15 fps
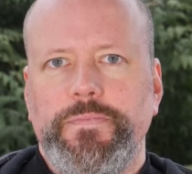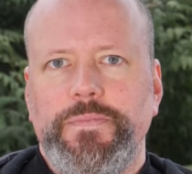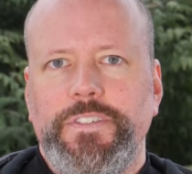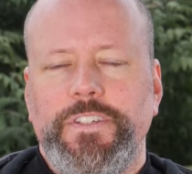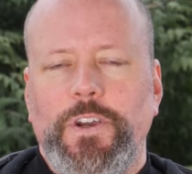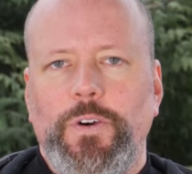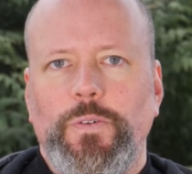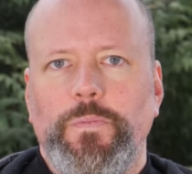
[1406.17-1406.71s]

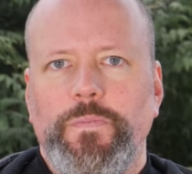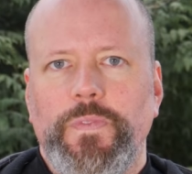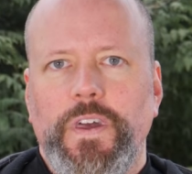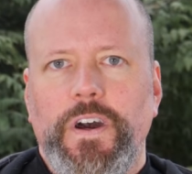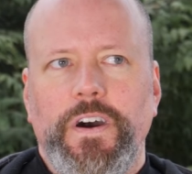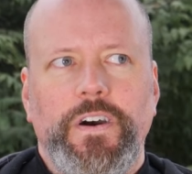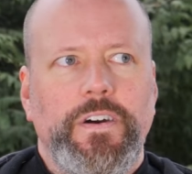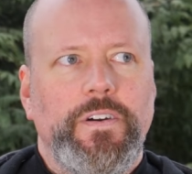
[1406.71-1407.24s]
So
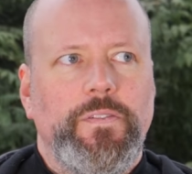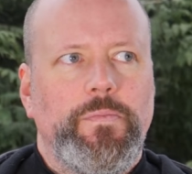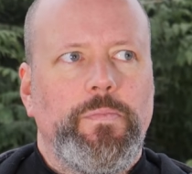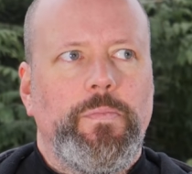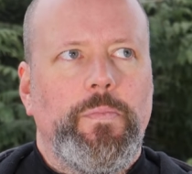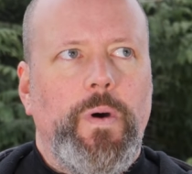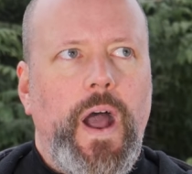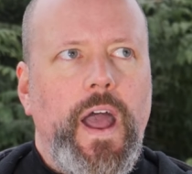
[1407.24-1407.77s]
uh,
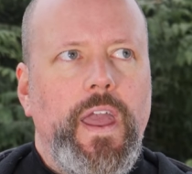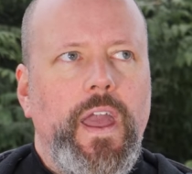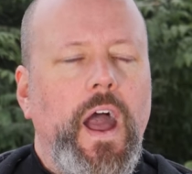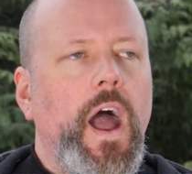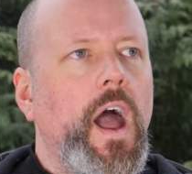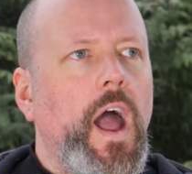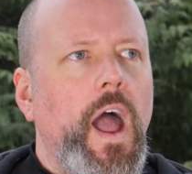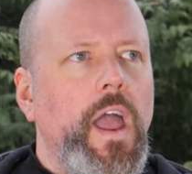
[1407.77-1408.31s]

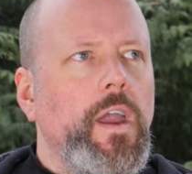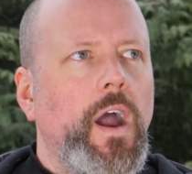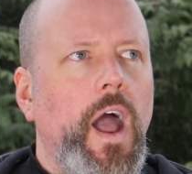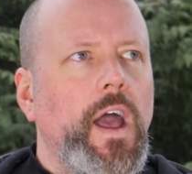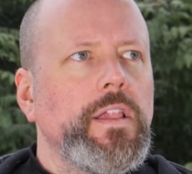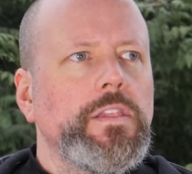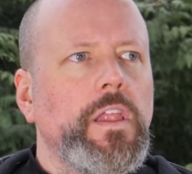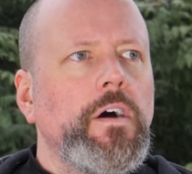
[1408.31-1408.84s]
I,
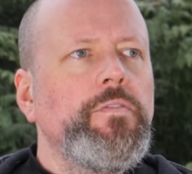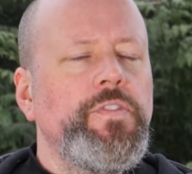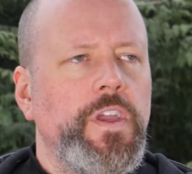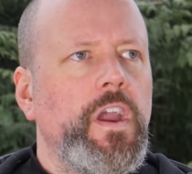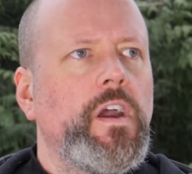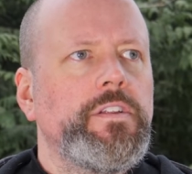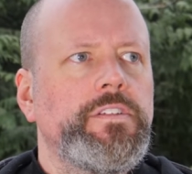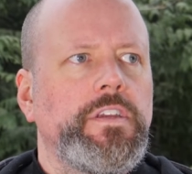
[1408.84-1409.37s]
I love
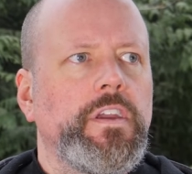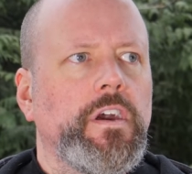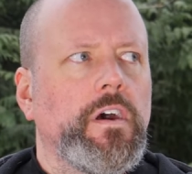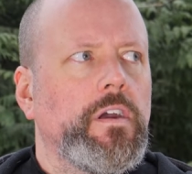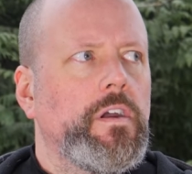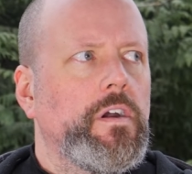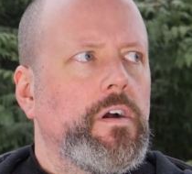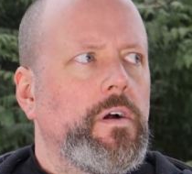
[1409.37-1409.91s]
the
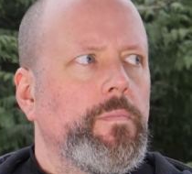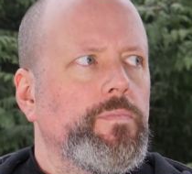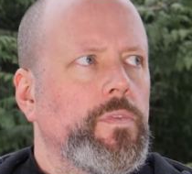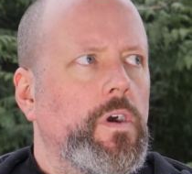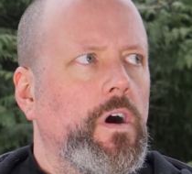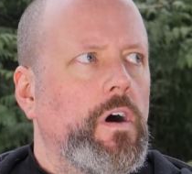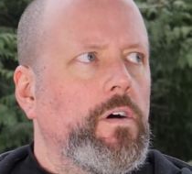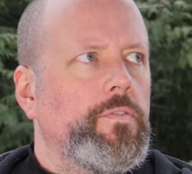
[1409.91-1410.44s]
idea
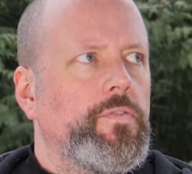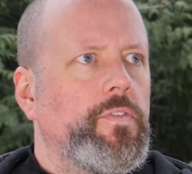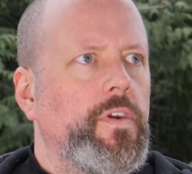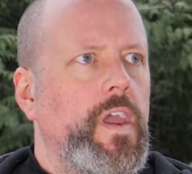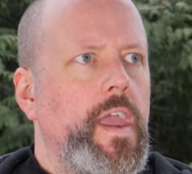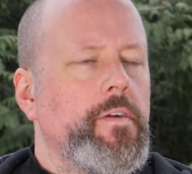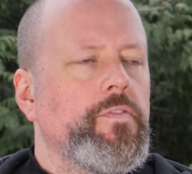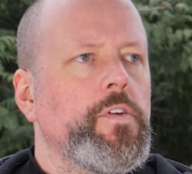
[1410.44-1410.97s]
of
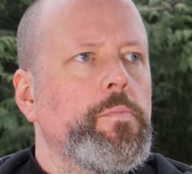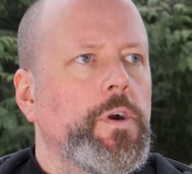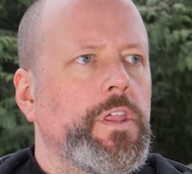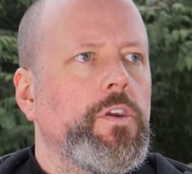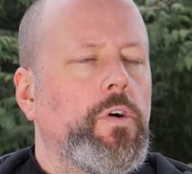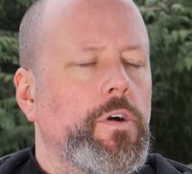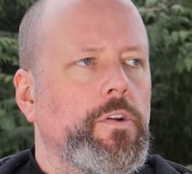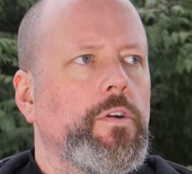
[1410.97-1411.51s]

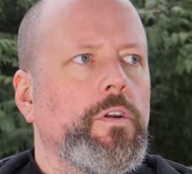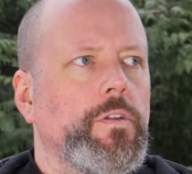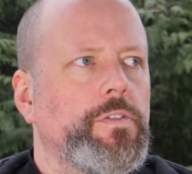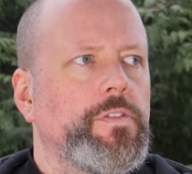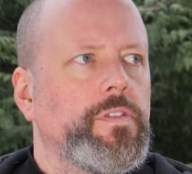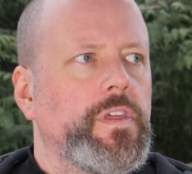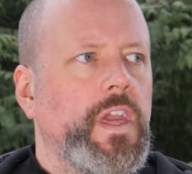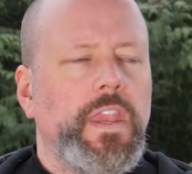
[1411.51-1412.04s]
everybody on
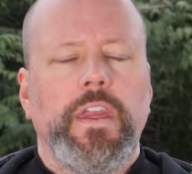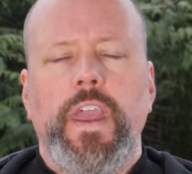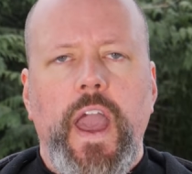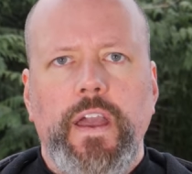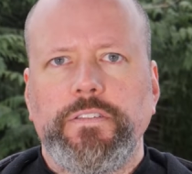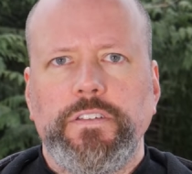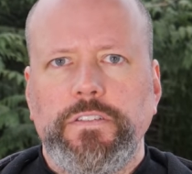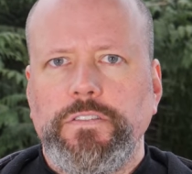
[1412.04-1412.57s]
Earth getting
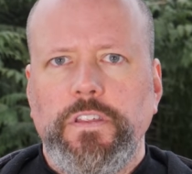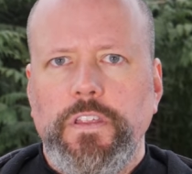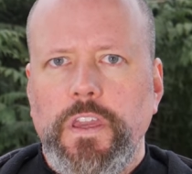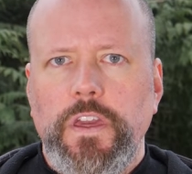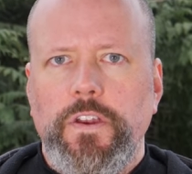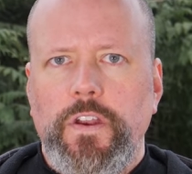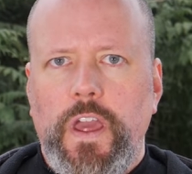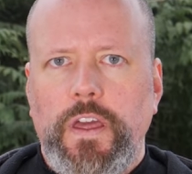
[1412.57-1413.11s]
access to
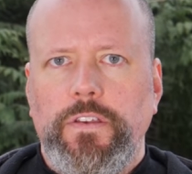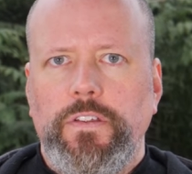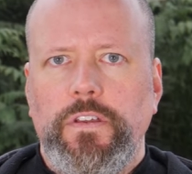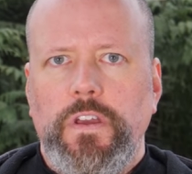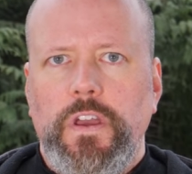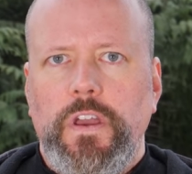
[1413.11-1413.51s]
the internet.